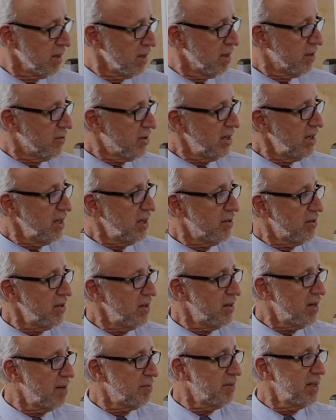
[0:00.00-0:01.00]
So I need to see
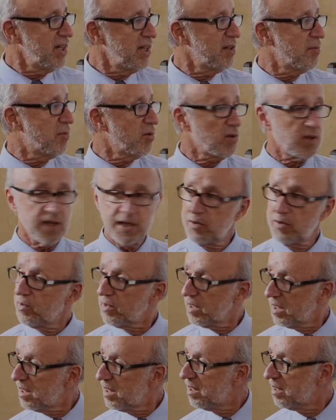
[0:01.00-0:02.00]
that I'm leaning the burr
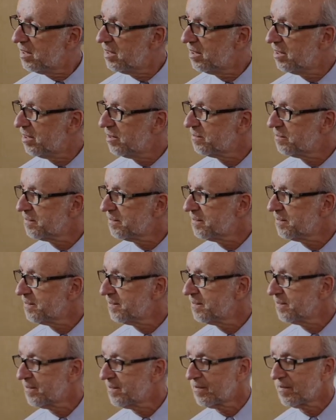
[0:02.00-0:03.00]
lingually.
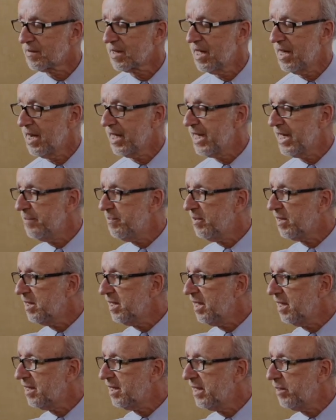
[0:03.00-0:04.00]
And I keep it
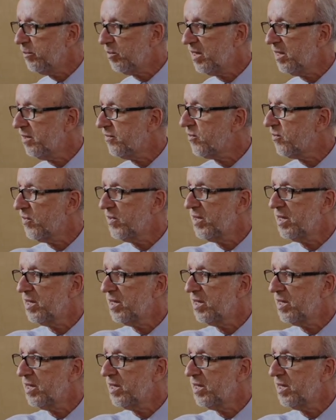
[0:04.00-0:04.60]
leaning lingually for the